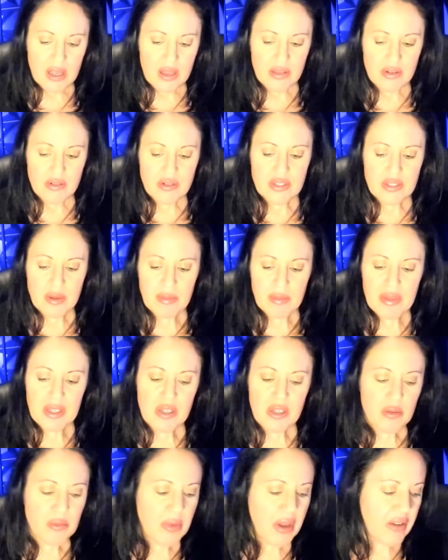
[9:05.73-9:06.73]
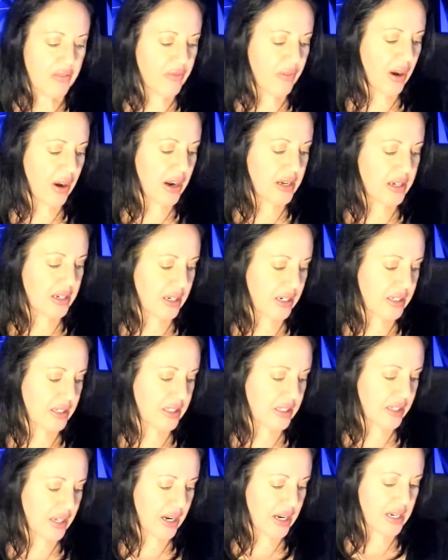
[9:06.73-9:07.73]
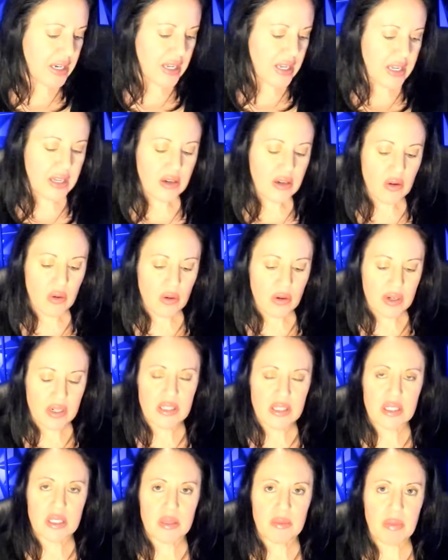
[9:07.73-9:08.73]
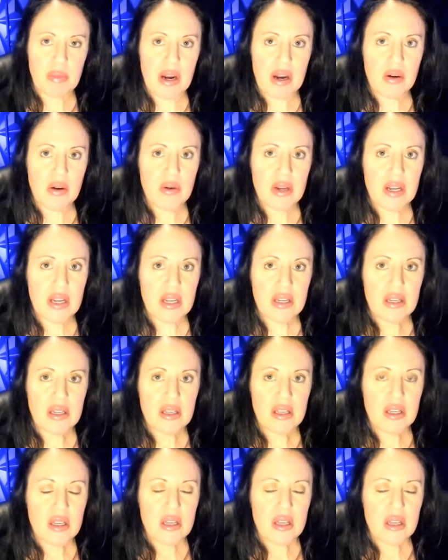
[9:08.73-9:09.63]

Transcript: There's something you may find exciting or inspiring.